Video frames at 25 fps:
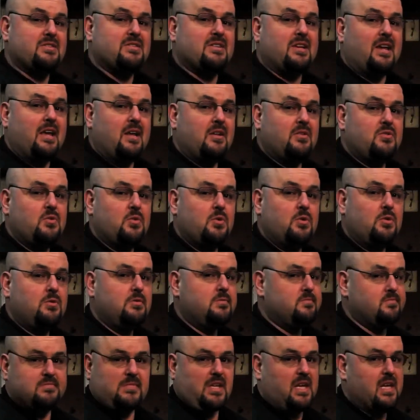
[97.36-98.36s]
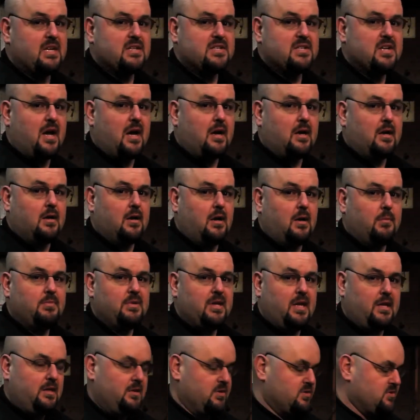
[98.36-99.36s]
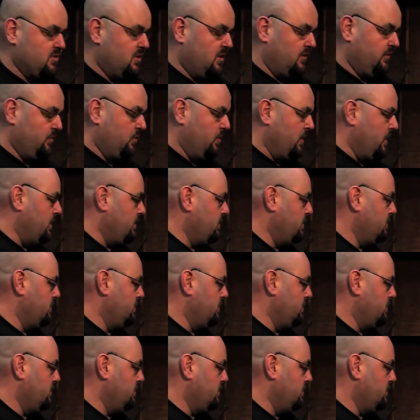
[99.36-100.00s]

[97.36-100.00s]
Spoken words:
scan tool is not going to update your software.